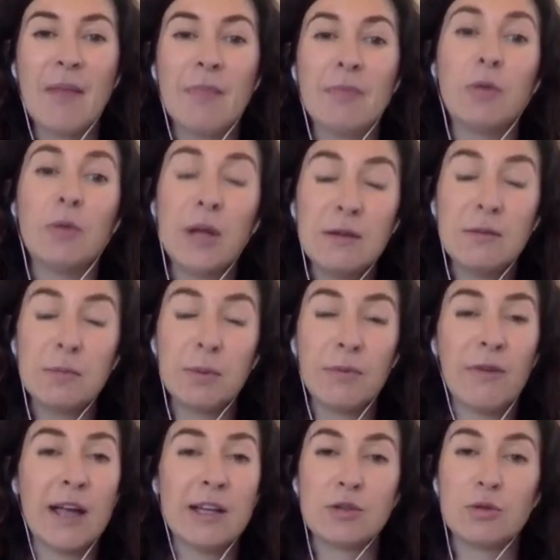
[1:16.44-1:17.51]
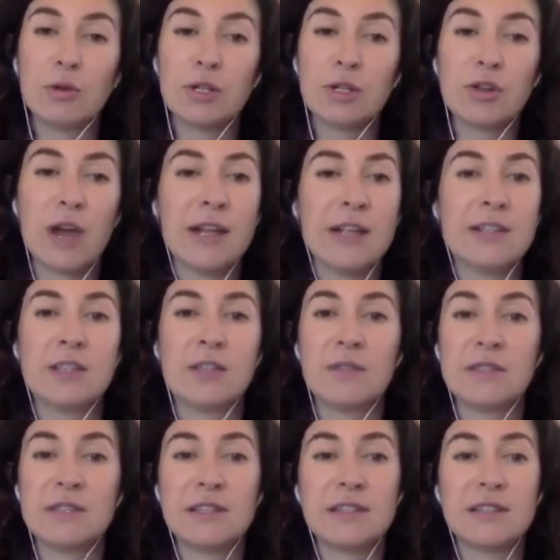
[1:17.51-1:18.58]
We provide toilet training
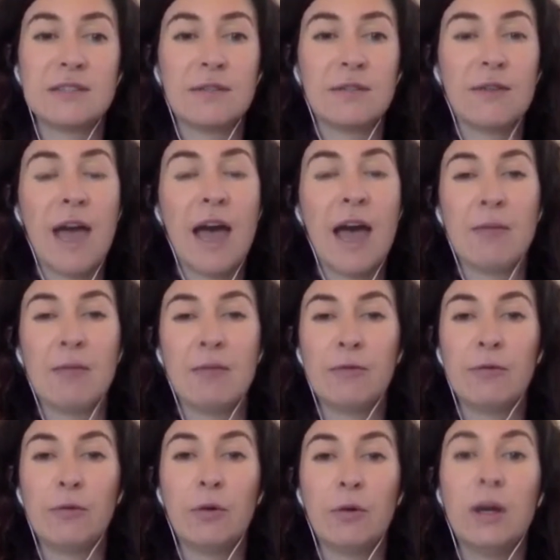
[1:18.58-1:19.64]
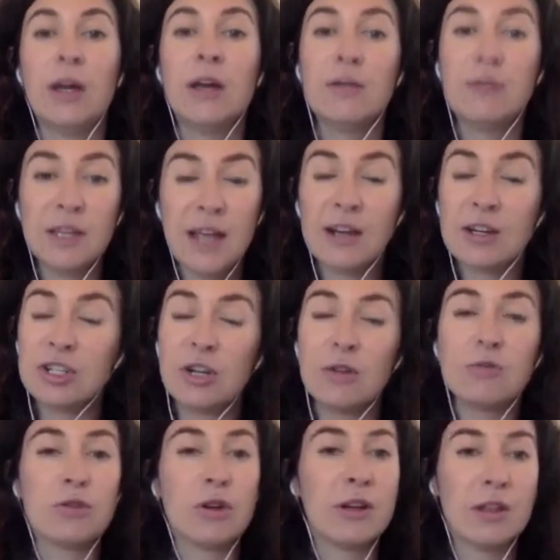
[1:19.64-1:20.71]
services for young
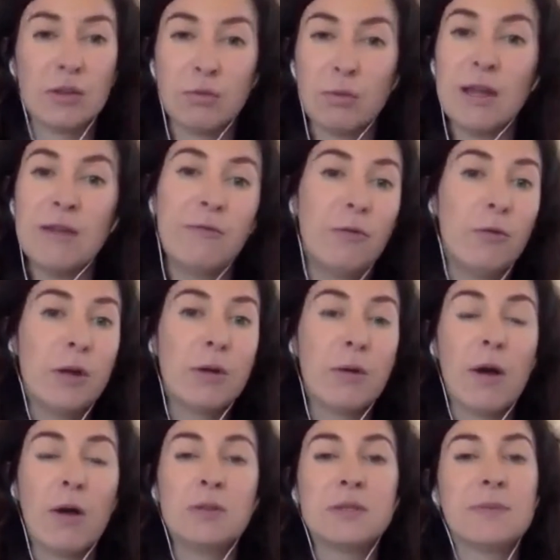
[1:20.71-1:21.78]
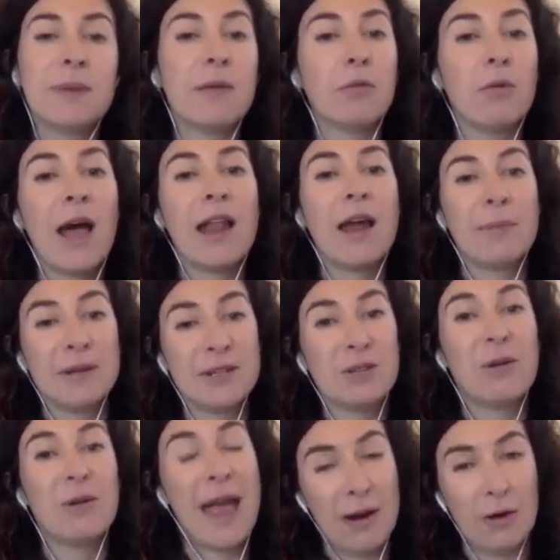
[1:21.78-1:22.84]
children, 3-4-year-olds, but right up
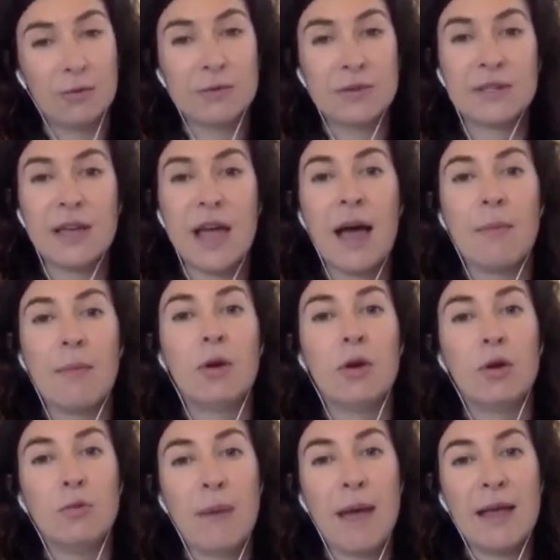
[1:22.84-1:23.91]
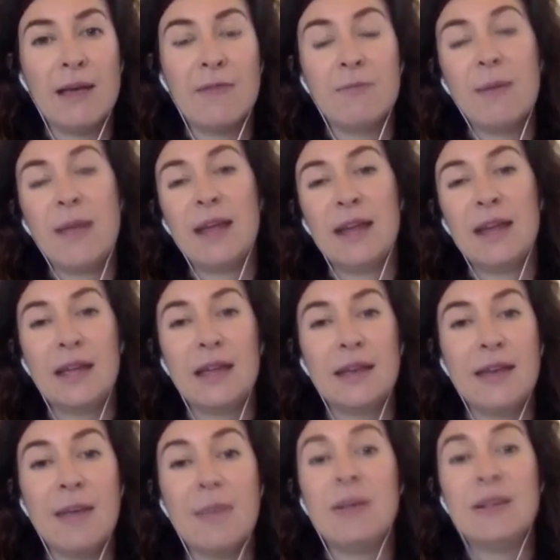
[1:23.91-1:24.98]
until adults who may have been in
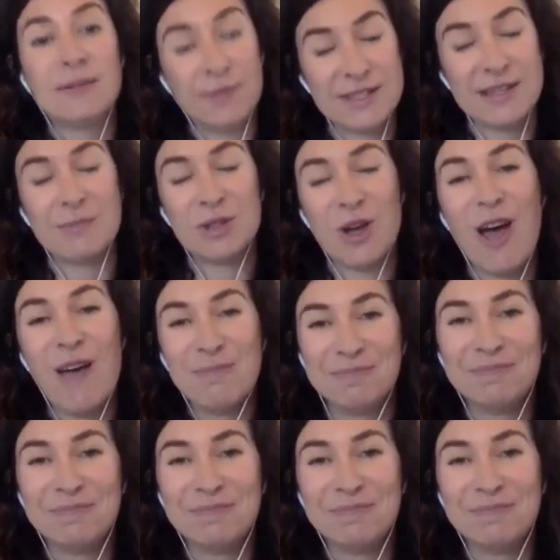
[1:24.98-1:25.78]
nappies for some time.